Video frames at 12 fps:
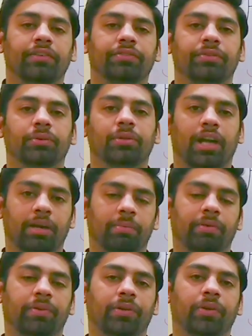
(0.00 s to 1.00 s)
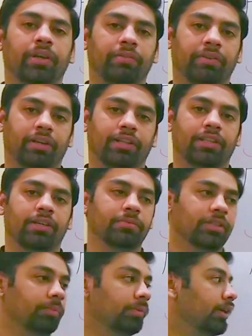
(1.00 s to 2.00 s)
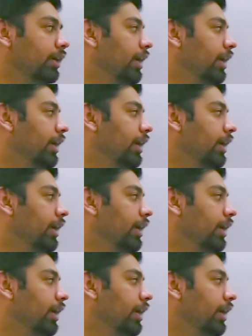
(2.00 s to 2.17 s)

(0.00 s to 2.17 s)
If you like my video, give it a thumbs up